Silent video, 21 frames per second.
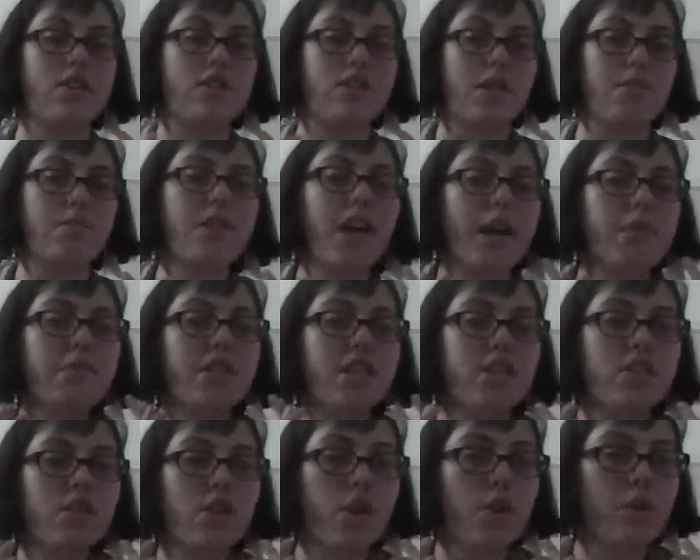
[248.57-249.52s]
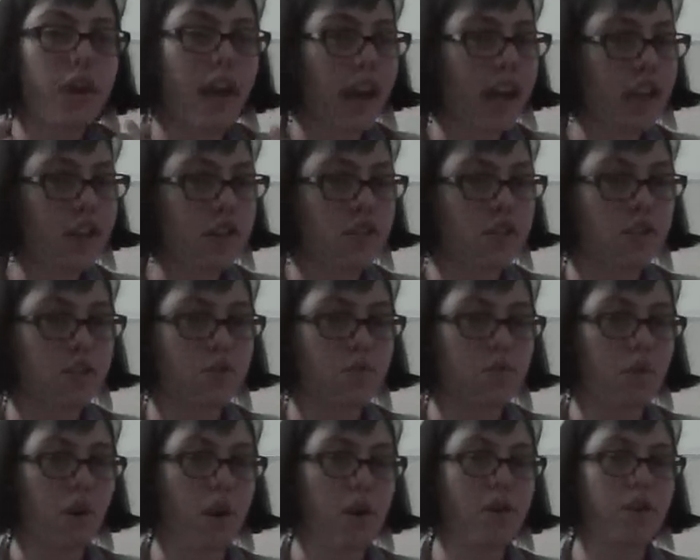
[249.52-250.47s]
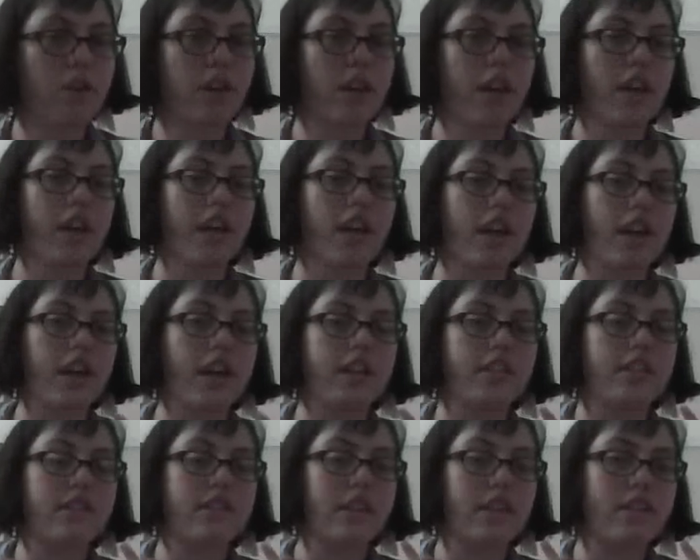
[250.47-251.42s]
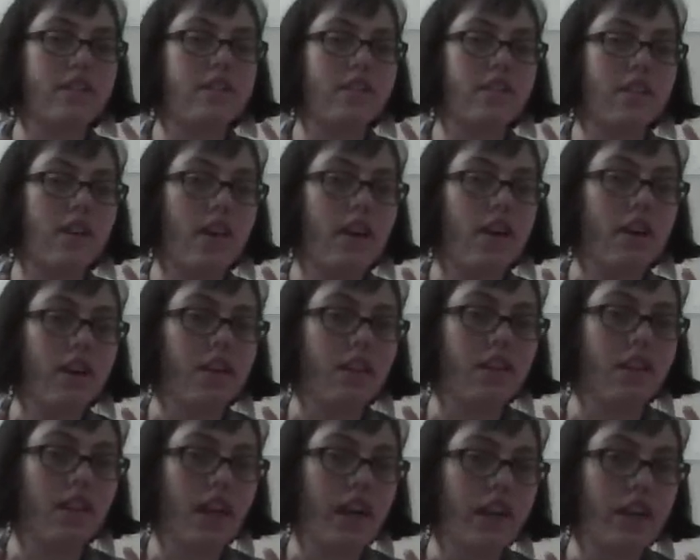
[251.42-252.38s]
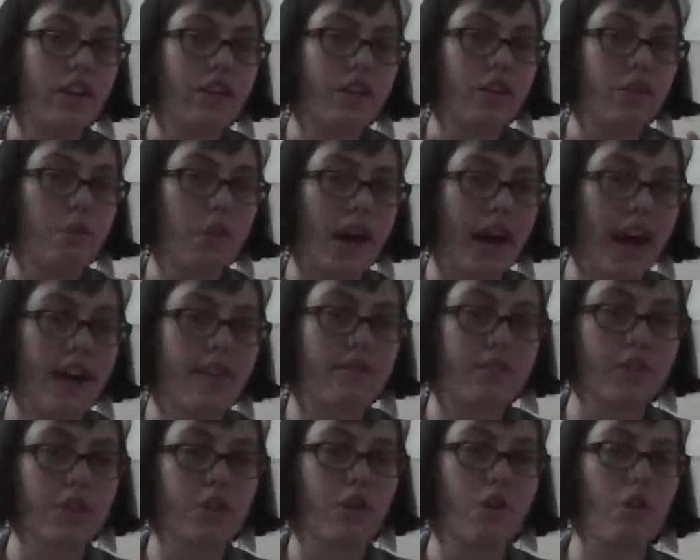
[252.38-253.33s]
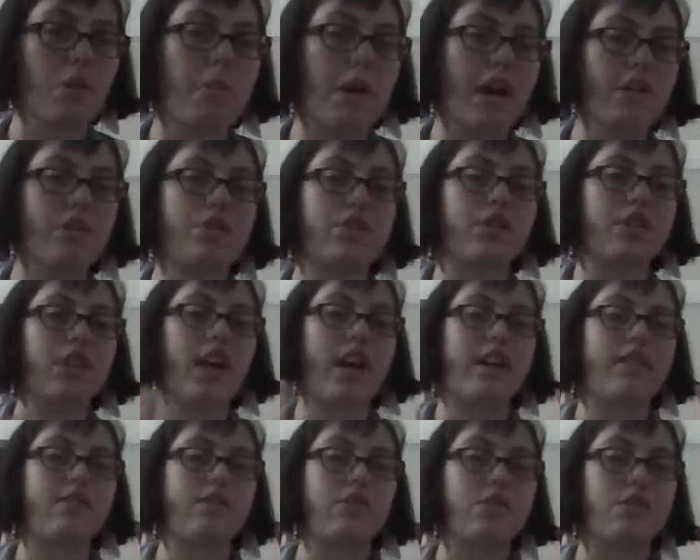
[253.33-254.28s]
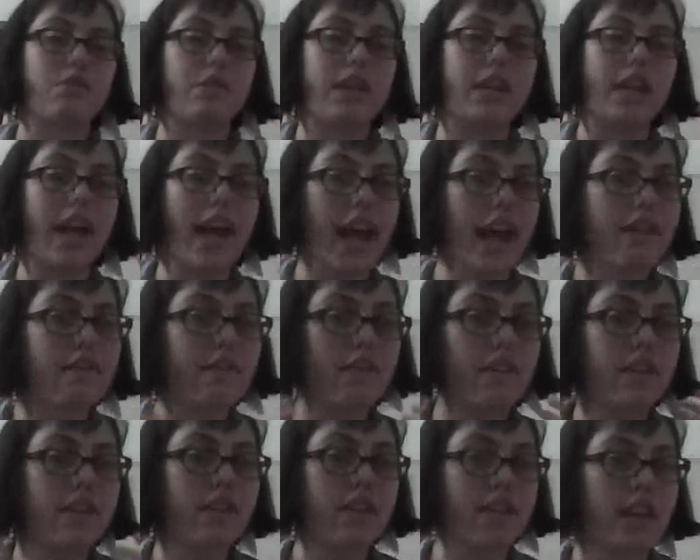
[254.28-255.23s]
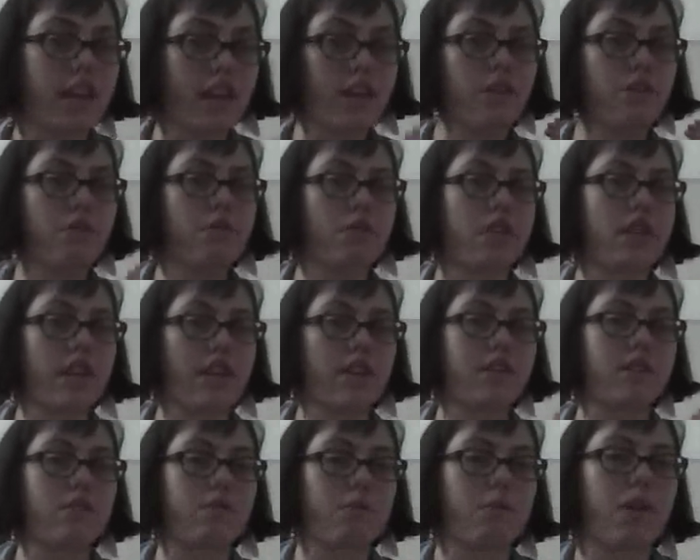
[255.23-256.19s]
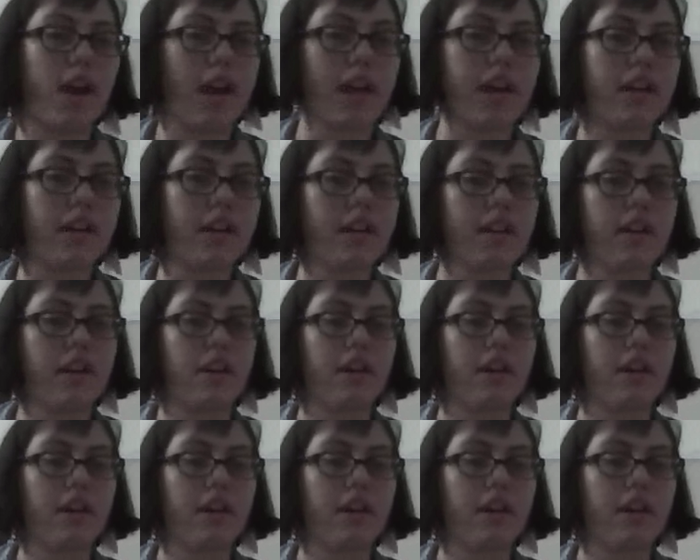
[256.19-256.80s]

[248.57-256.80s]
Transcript: sometimes it's okay to do wrong. It's not like you have to go about your life doing everything you think is right.